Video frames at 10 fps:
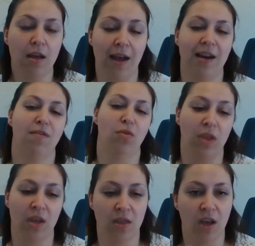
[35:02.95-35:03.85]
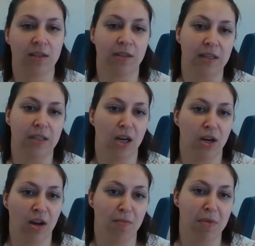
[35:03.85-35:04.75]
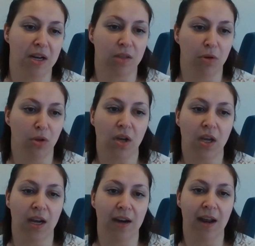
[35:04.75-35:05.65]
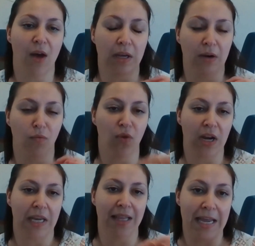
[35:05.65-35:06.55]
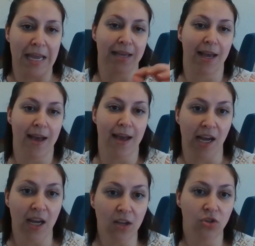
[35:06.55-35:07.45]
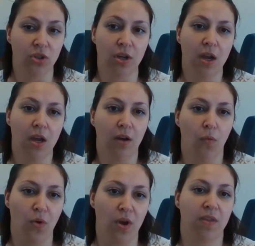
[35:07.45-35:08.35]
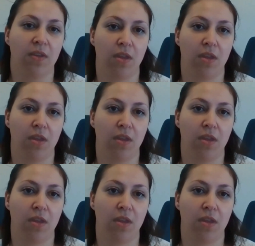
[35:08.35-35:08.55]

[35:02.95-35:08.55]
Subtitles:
And even within that 60 or 90 minutes, we're looking at how we can regularly engage with